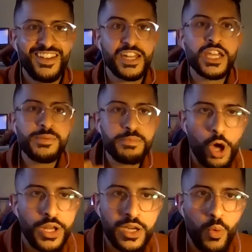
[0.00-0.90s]
In a
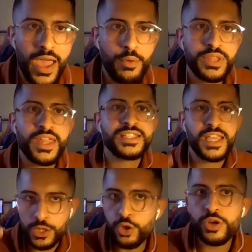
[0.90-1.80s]
hypnotic way, when they
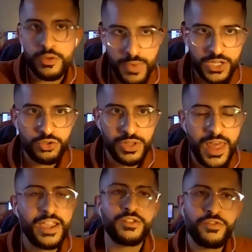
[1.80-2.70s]
say, look at my Sri
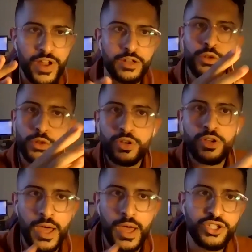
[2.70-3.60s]
Lankan friend, or look
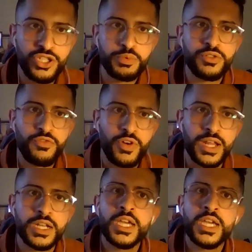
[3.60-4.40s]
at my Egyptian friend.